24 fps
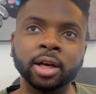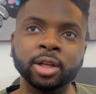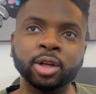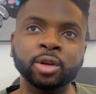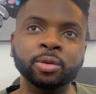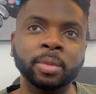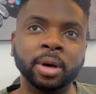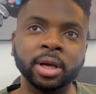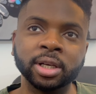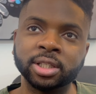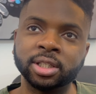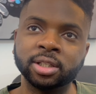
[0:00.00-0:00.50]
You
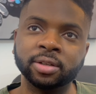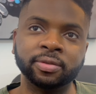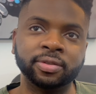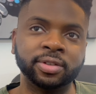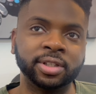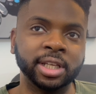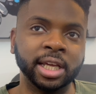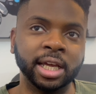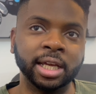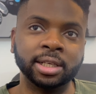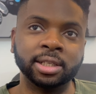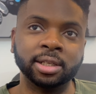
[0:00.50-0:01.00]
must have
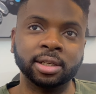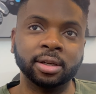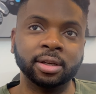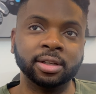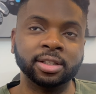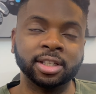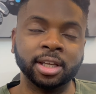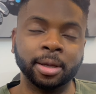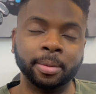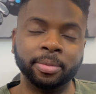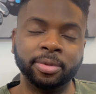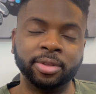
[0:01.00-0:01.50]
said
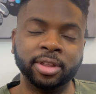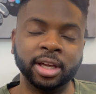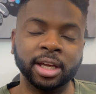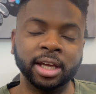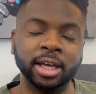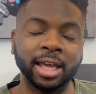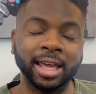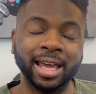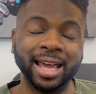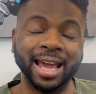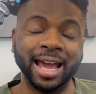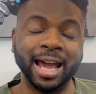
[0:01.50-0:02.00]

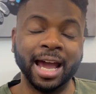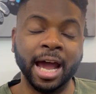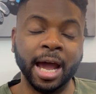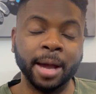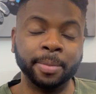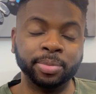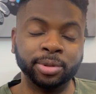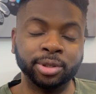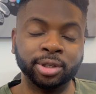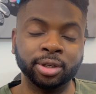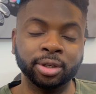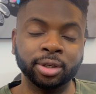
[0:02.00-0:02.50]
something
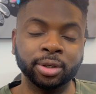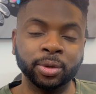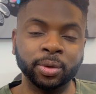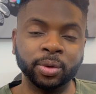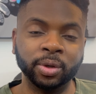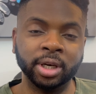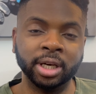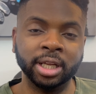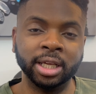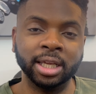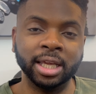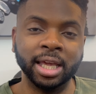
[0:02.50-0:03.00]

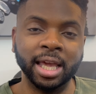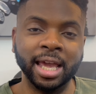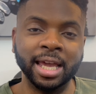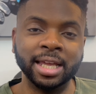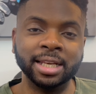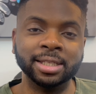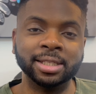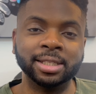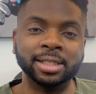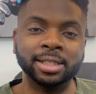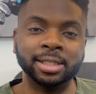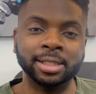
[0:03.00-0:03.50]
absolutely
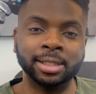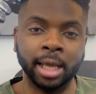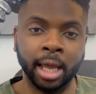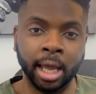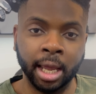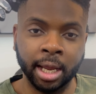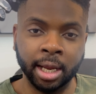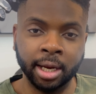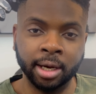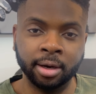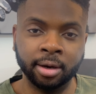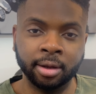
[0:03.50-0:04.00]

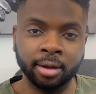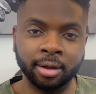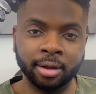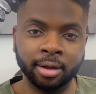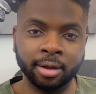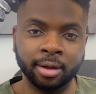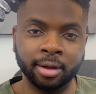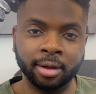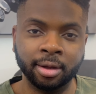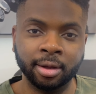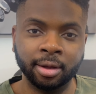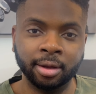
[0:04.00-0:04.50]
insane,
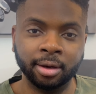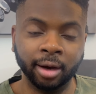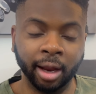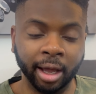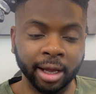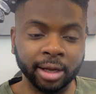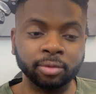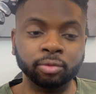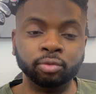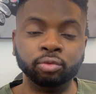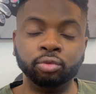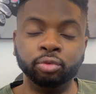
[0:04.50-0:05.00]

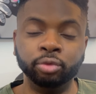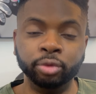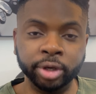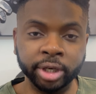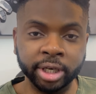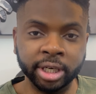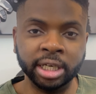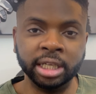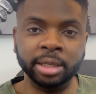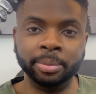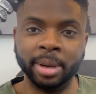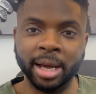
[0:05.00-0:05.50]
like
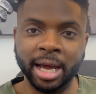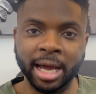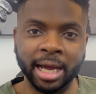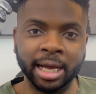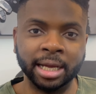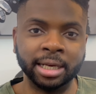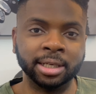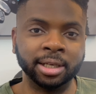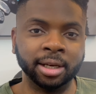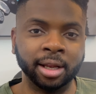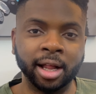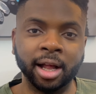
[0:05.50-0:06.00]
really
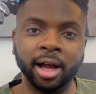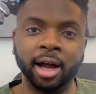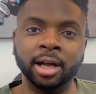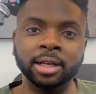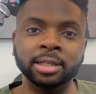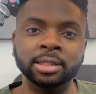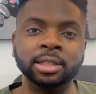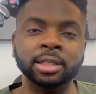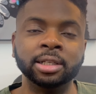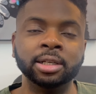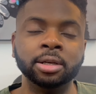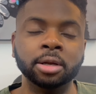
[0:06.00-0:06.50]
bad, like
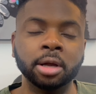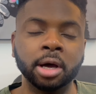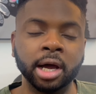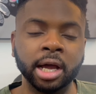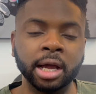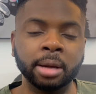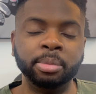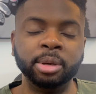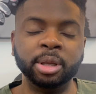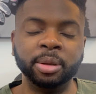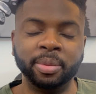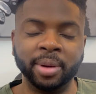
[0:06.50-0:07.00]

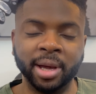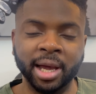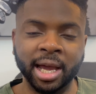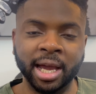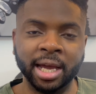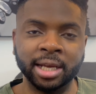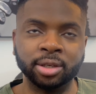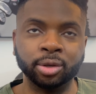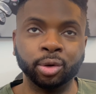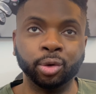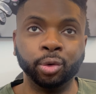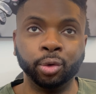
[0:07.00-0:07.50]
undeniably
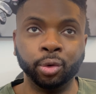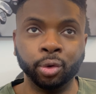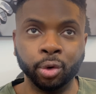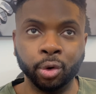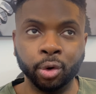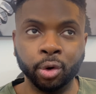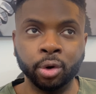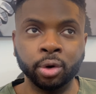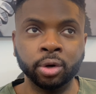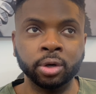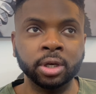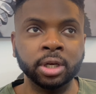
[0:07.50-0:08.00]
bad,
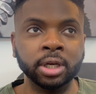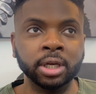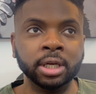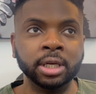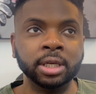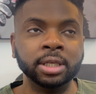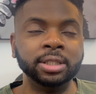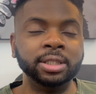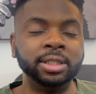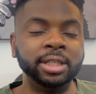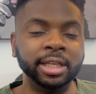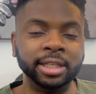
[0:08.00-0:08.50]
or
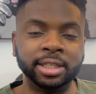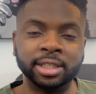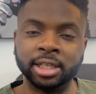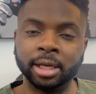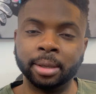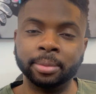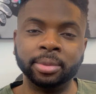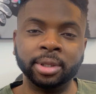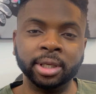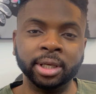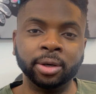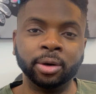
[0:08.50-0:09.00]
did
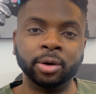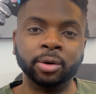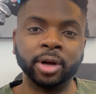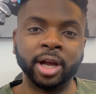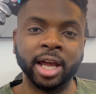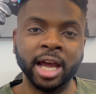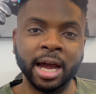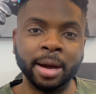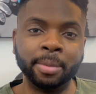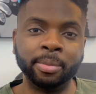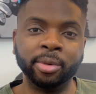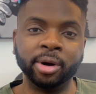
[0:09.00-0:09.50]
something on
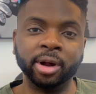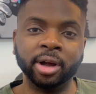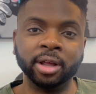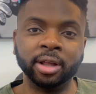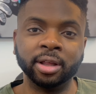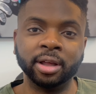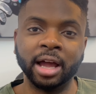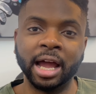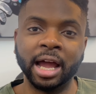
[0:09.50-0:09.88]
camera